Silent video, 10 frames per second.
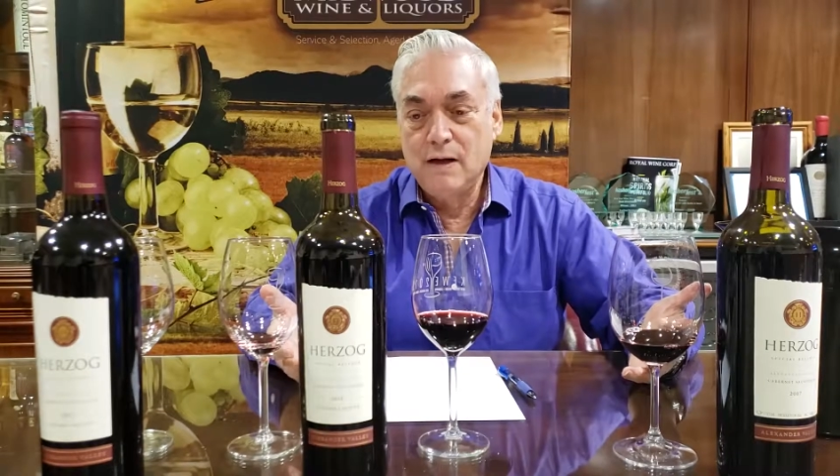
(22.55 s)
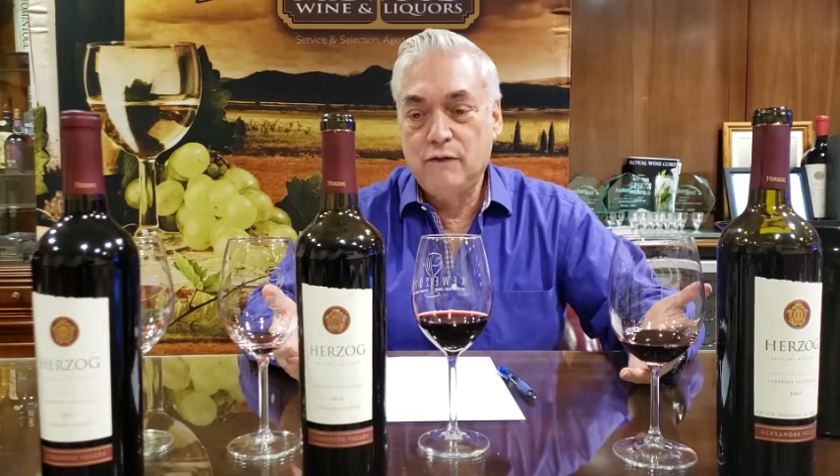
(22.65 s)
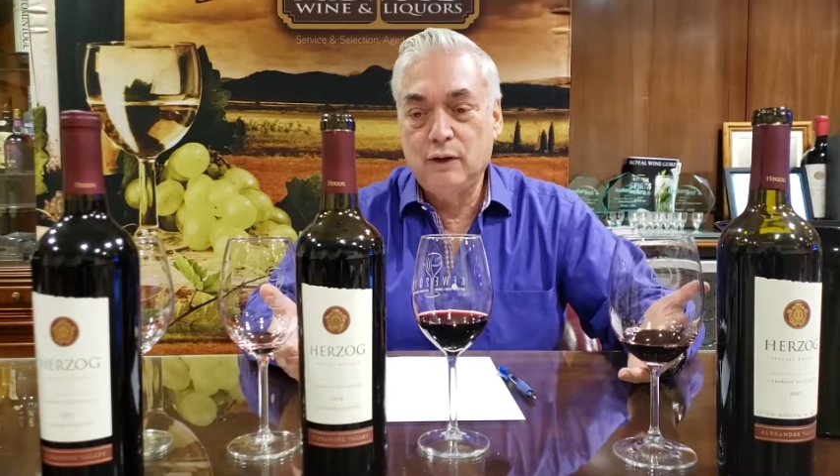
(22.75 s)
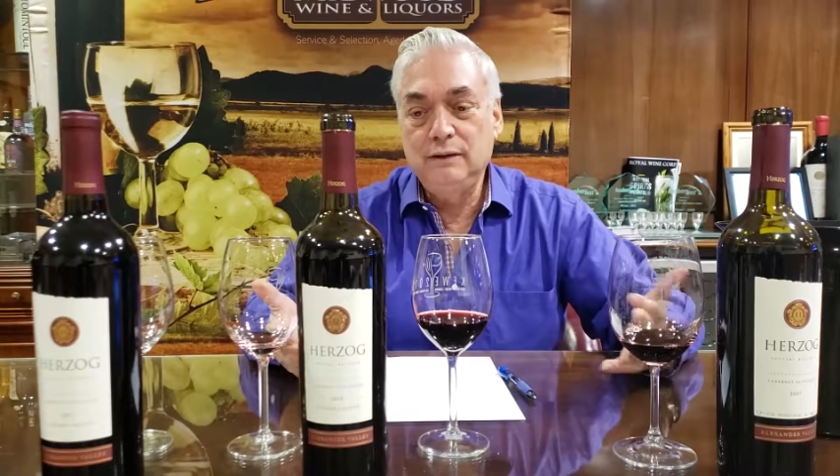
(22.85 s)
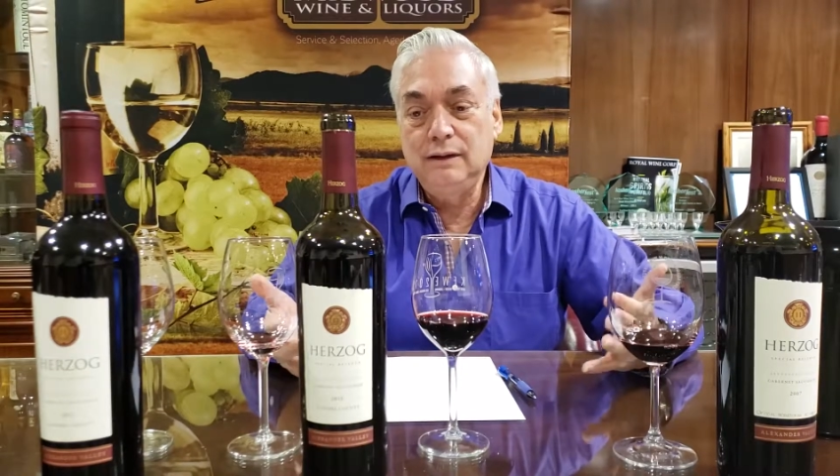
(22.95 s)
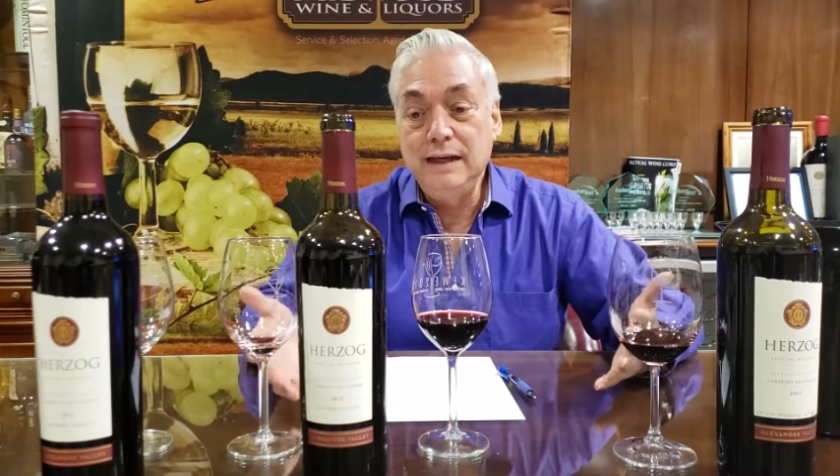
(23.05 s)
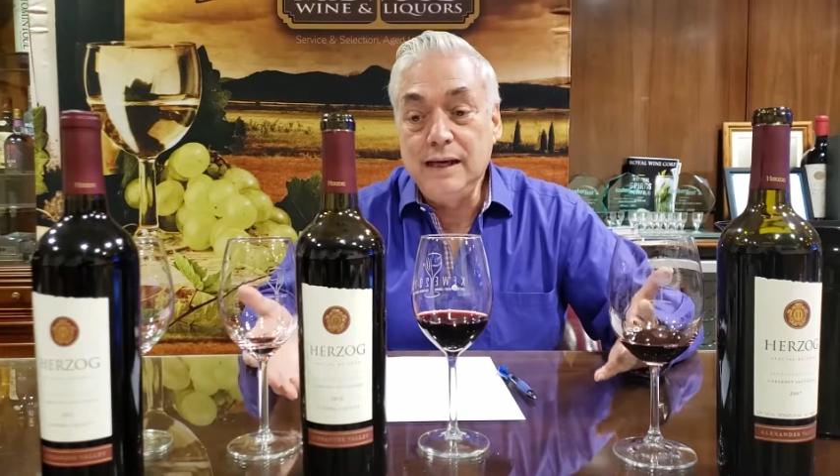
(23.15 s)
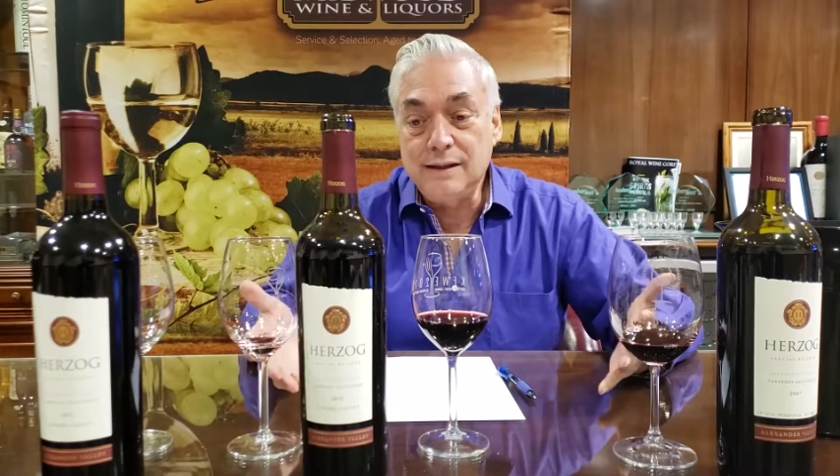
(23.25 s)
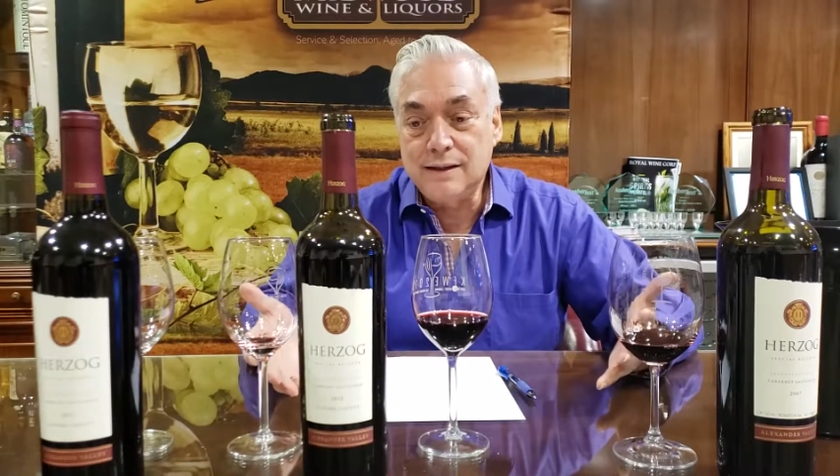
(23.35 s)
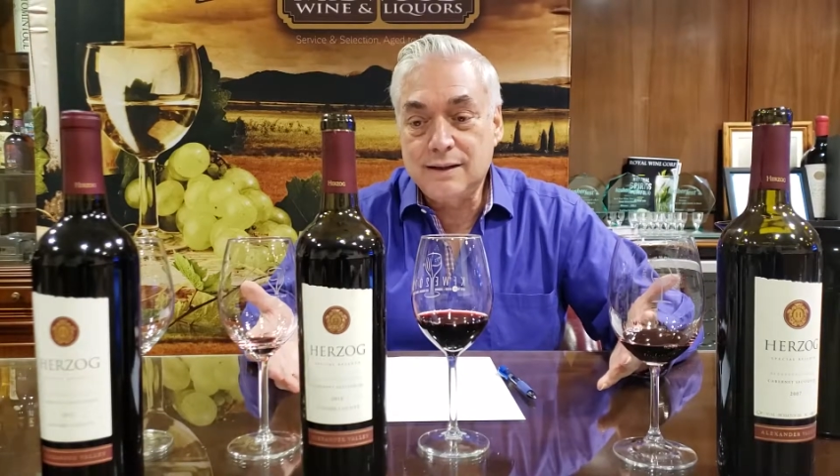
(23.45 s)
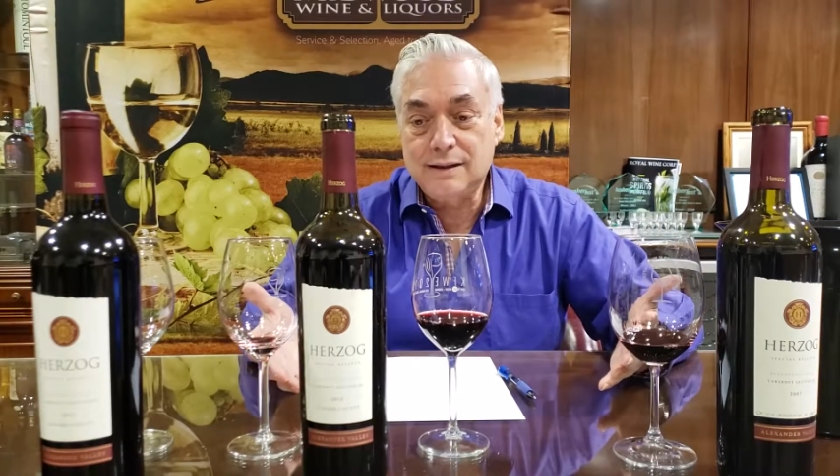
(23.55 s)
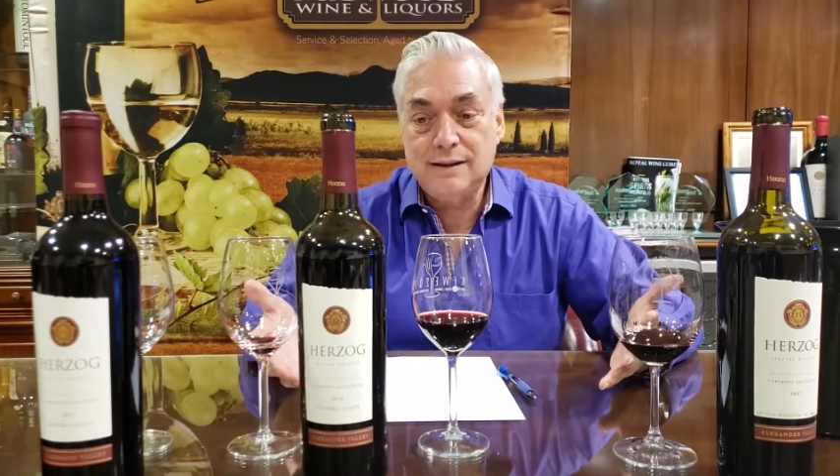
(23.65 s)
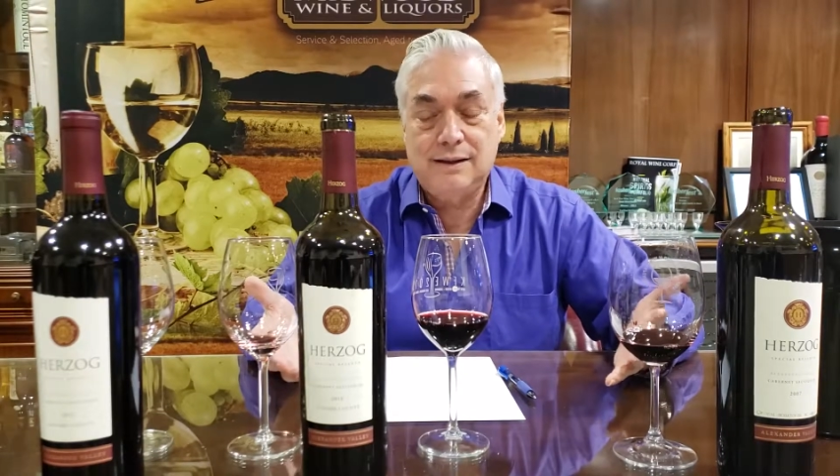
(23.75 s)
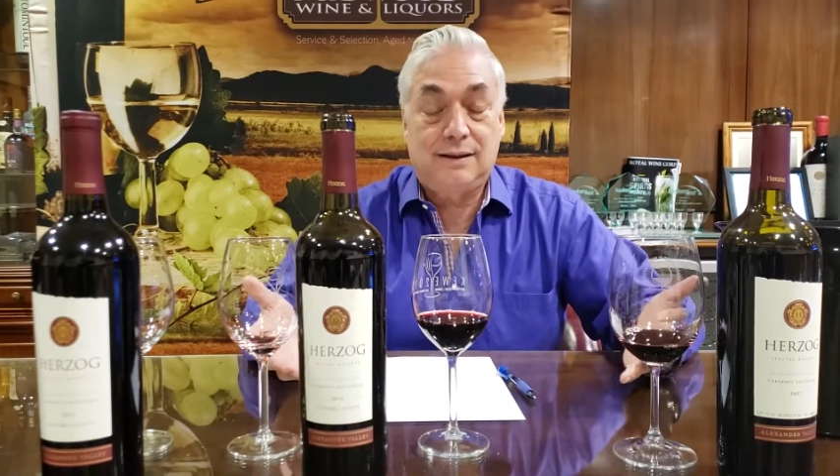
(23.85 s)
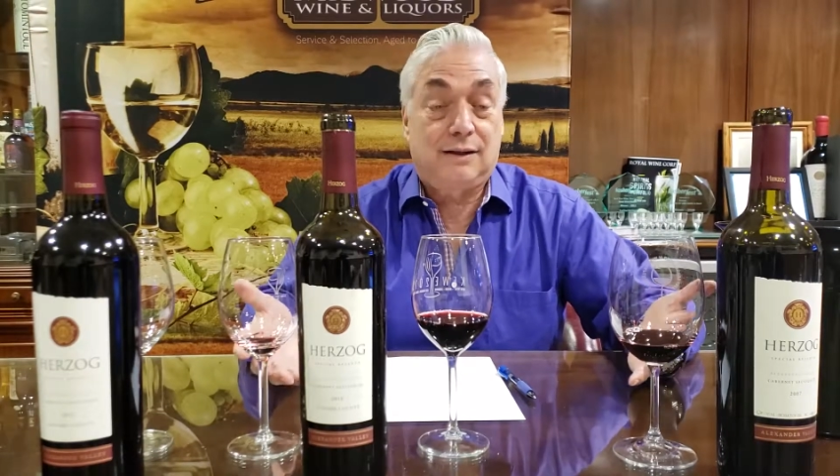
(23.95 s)
for at least
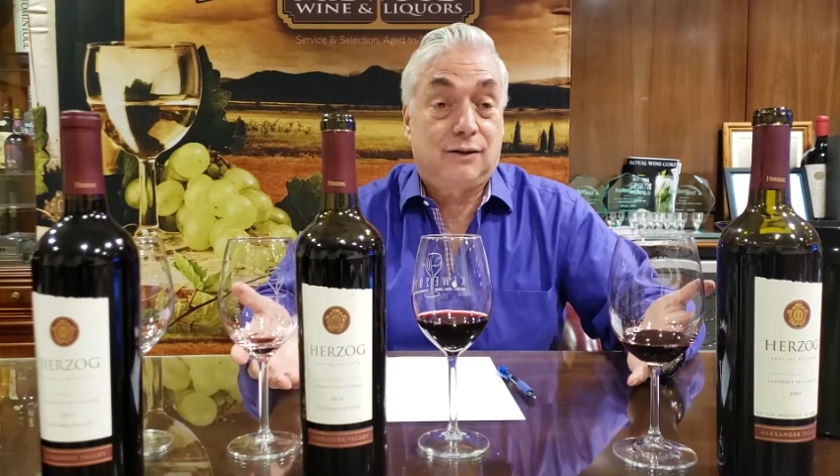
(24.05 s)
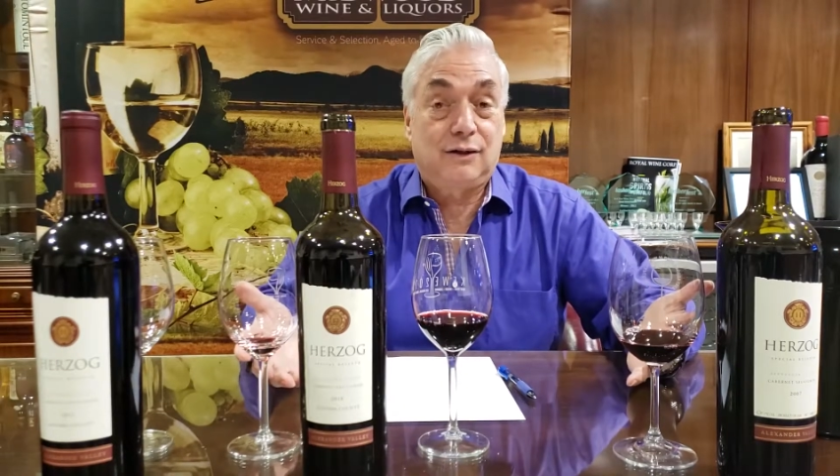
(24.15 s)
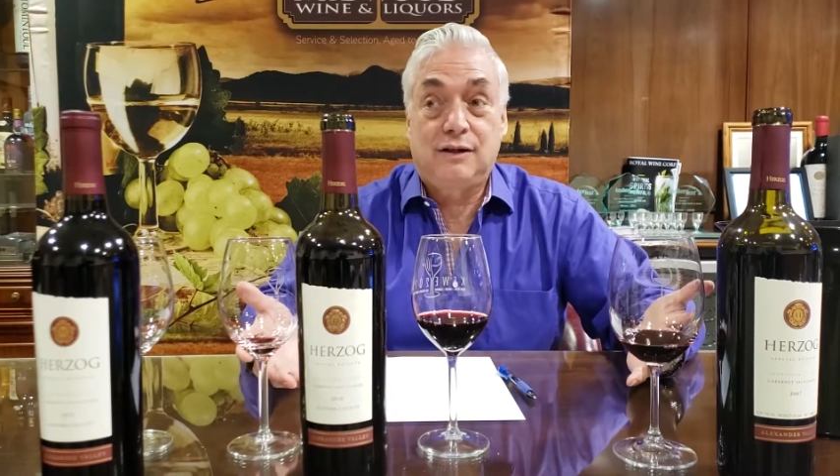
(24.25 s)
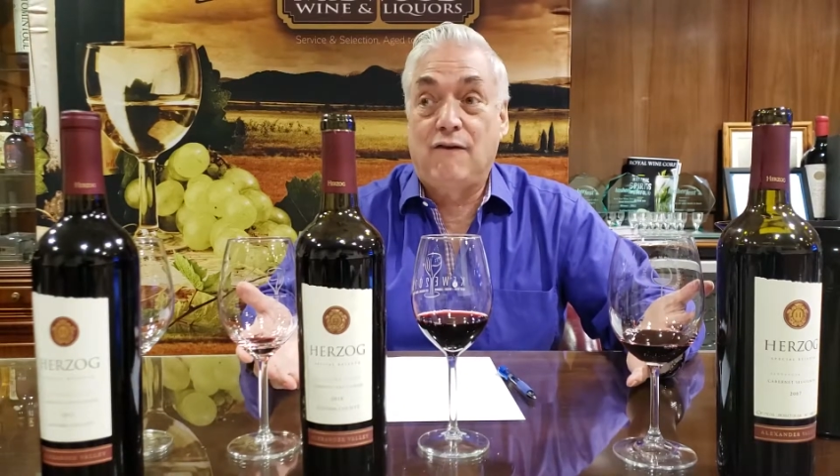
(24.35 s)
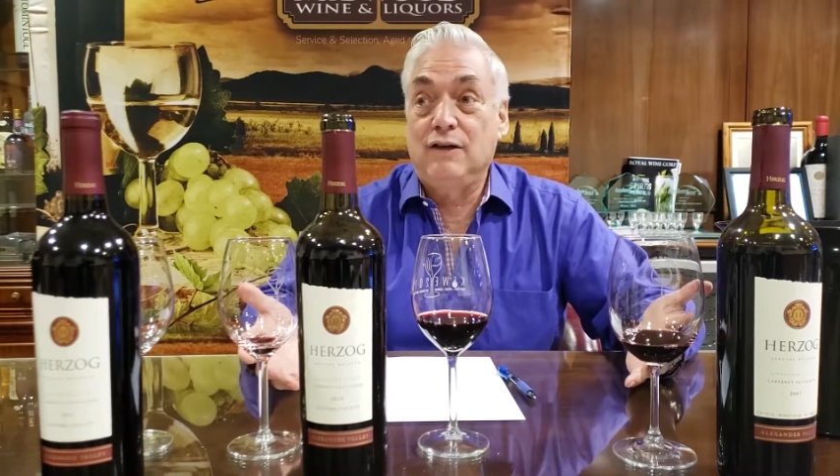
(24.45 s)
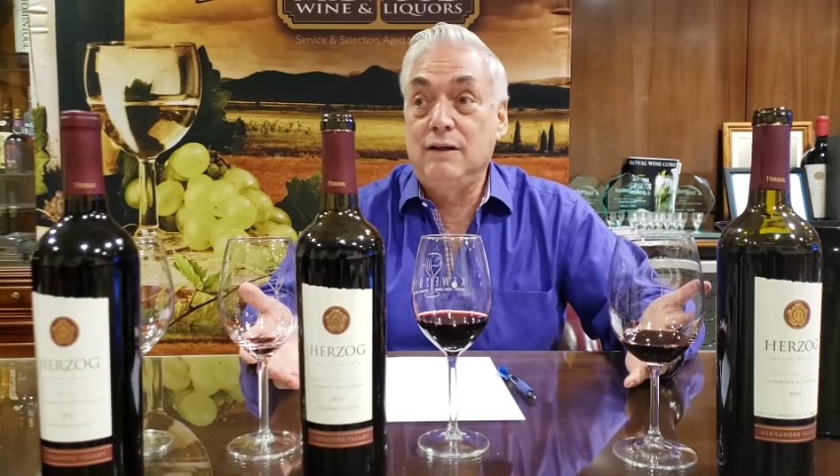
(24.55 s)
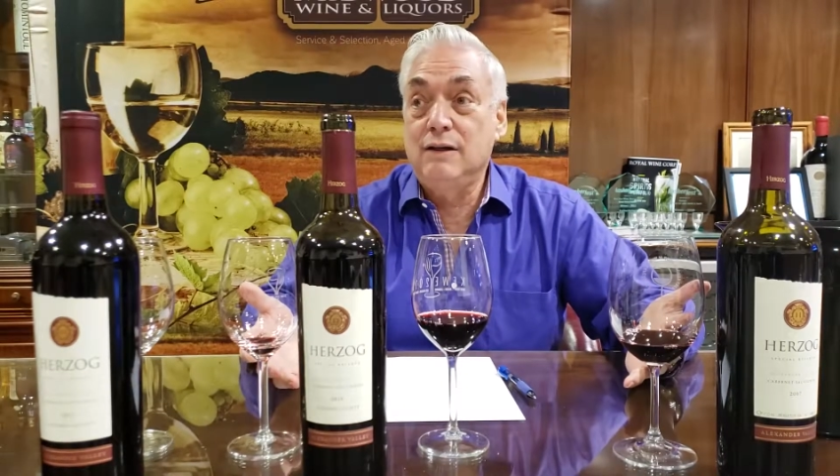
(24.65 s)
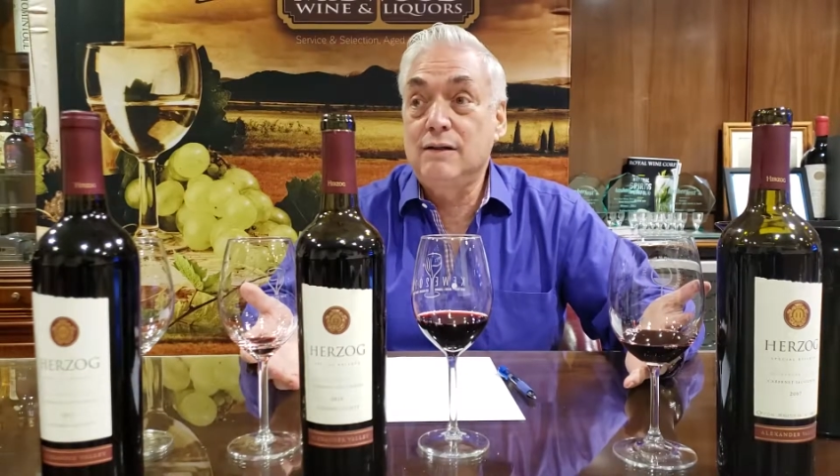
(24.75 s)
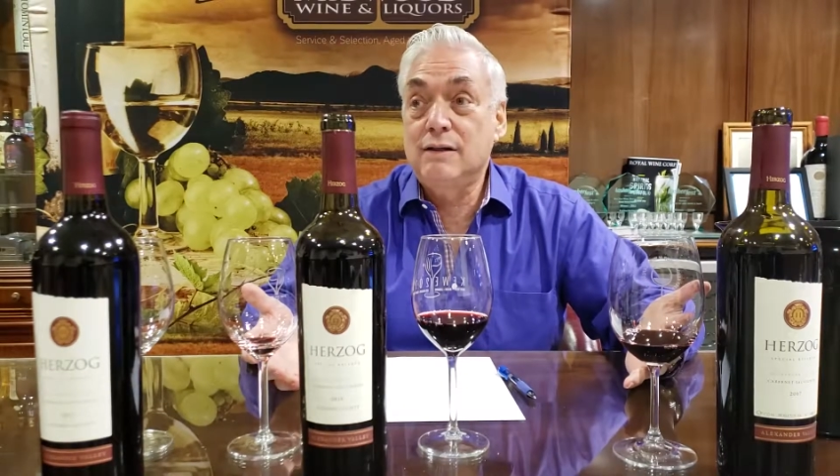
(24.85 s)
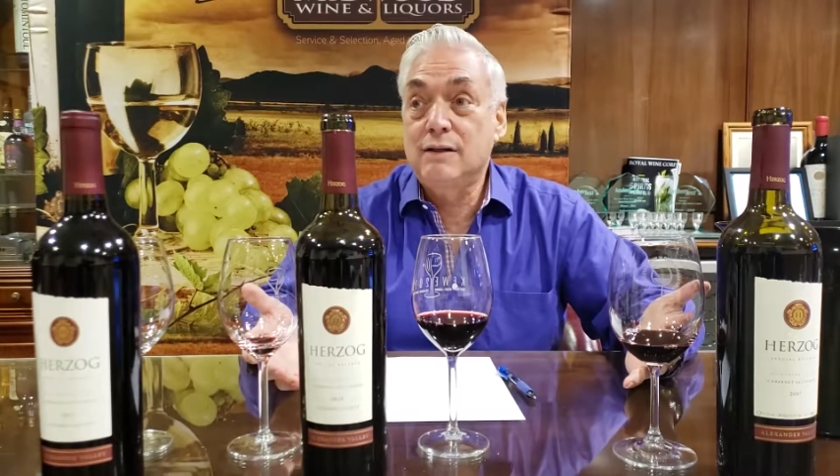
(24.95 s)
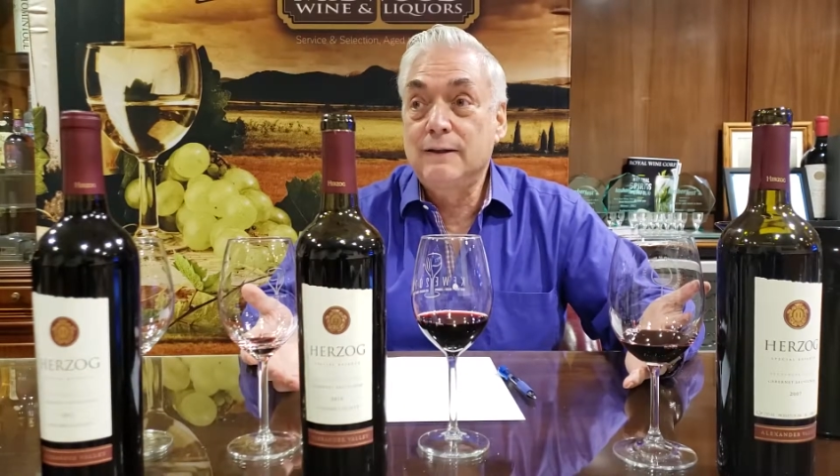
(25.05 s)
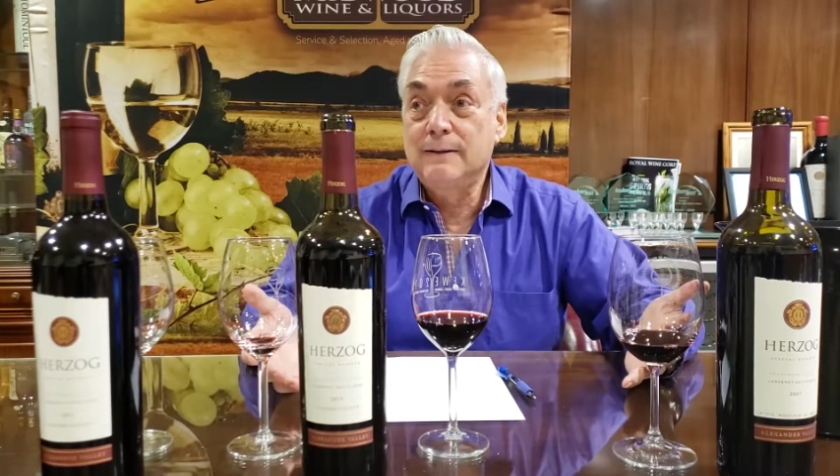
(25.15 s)
6 or 7 years.